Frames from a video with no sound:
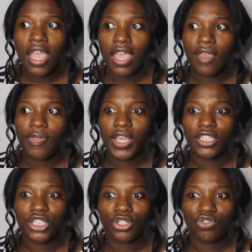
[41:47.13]
And
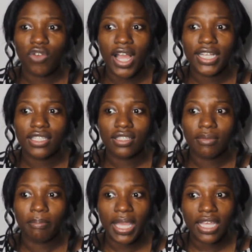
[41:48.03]
they're just trying
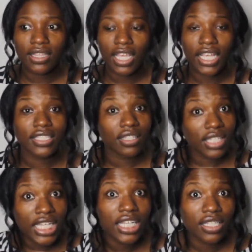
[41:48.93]
to make things
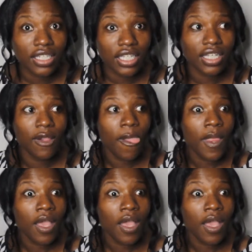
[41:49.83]
legally,